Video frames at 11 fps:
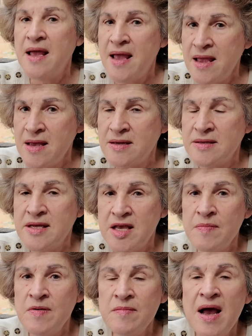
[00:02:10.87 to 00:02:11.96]
And
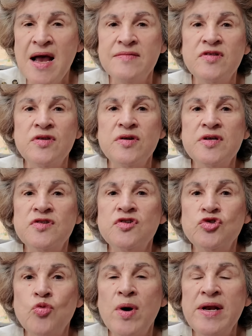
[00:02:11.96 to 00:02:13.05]
keep in mind that there is a
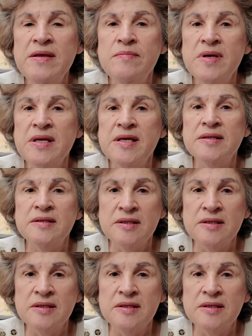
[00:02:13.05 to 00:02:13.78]
20-minute